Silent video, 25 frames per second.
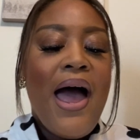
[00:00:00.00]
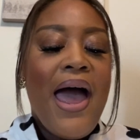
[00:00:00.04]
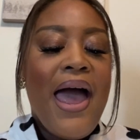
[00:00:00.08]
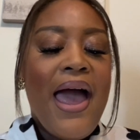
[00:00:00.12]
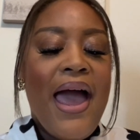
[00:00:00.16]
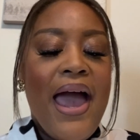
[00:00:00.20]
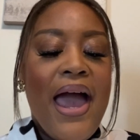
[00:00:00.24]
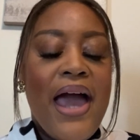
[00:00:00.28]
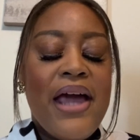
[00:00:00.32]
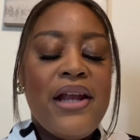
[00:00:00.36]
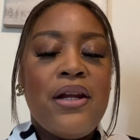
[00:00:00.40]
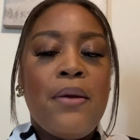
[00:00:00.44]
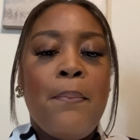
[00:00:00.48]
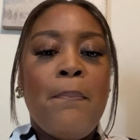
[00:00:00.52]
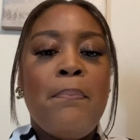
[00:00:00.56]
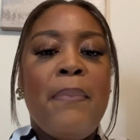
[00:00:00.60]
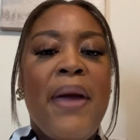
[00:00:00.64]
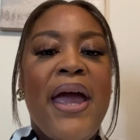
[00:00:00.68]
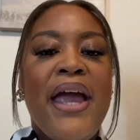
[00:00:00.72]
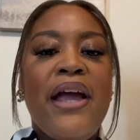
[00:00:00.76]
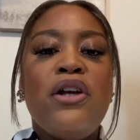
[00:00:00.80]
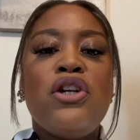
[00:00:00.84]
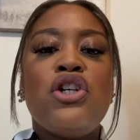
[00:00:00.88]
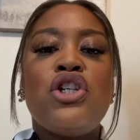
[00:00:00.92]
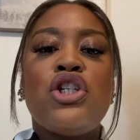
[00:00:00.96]
and
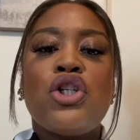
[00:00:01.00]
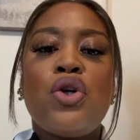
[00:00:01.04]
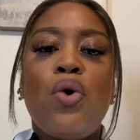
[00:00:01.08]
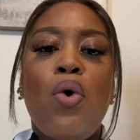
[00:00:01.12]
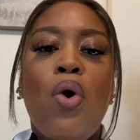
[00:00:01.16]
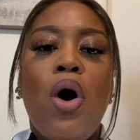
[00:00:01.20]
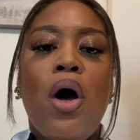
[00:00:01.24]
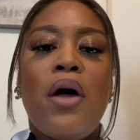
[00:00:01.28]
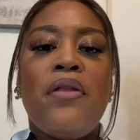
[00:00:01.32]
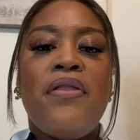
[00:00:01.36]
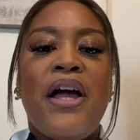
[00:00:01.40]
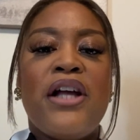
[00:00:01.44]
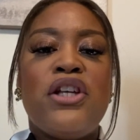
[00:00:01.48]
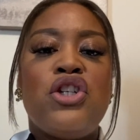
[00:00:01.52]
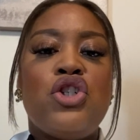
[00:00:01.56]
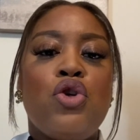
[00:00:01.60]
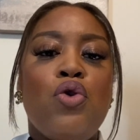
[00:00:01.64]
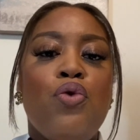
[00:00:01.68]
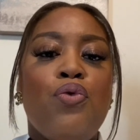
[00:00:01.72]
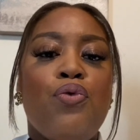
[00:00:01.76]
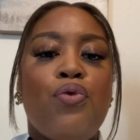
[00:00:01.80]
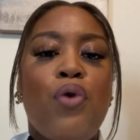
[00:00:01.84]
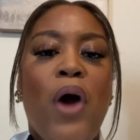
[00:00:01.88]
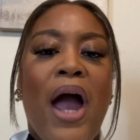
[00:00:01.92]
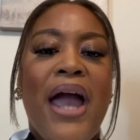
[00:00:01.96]
make sure that you
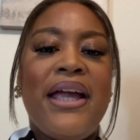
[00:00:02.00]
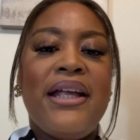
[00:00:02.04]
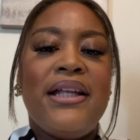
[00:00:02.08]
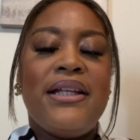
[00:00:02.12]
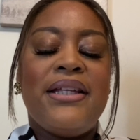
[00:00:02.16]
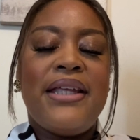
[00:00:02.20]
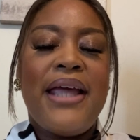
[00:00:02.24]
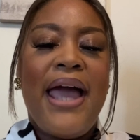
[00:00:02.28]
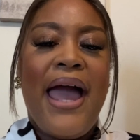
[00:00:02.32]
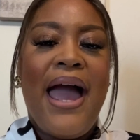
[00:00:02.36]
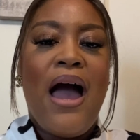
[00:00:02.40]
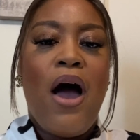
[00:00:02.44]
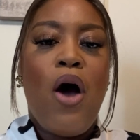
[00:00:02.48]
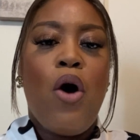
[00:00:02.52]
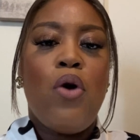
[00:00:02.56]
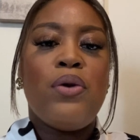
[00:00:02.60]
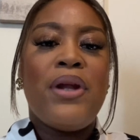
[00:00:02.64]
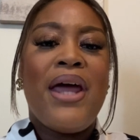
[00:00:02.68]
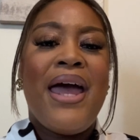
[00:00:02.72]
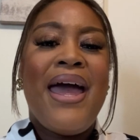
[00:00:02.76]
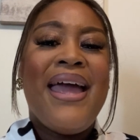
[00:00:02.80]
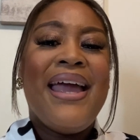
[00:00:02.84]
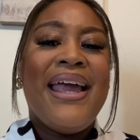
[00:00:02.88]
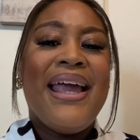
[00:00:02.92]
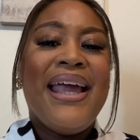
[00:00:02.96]
write
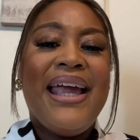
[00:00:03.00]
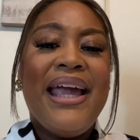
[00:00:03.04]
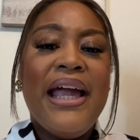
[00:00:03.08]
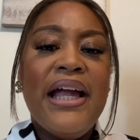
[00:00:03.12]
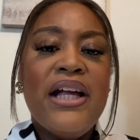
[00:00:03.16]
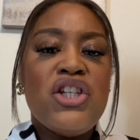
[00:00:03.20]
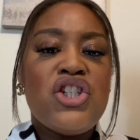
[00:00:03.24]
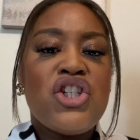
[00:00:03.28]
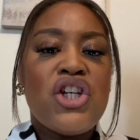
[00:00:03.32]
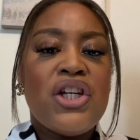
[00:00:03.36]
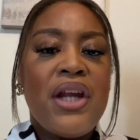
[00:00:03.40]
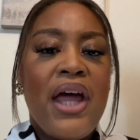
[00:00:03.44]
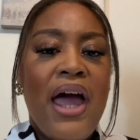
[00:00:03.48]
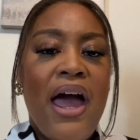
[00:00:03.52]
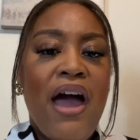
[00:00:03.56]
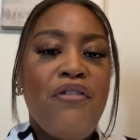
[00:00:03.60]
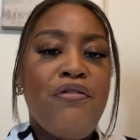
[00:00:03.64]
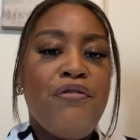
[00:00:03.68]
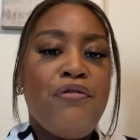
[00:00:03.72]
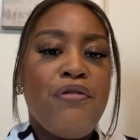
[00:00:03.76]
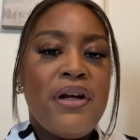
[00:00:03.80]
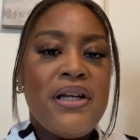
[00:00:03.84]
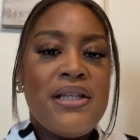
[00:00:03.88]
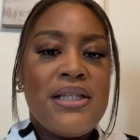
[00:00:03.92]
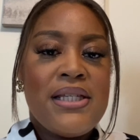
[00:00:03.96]
down each and
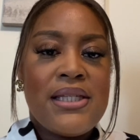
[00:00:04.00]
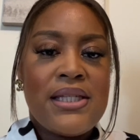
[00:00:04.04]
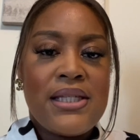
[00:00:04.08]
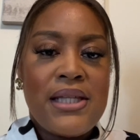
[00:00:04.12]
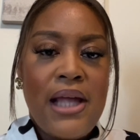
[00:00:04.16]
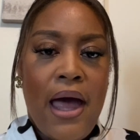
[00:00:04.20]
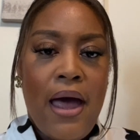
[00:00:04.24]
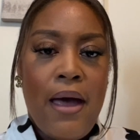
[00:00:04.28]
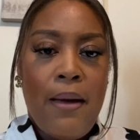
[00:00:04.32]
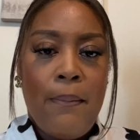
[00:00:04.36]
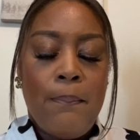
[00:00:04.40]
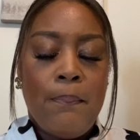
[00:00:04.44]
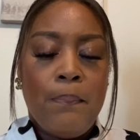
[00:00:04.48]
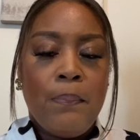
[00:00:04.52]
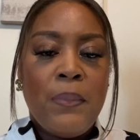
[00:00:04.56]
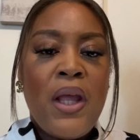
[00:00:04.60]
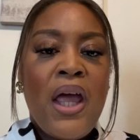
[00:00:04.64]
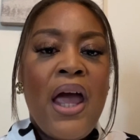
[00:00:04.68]
every step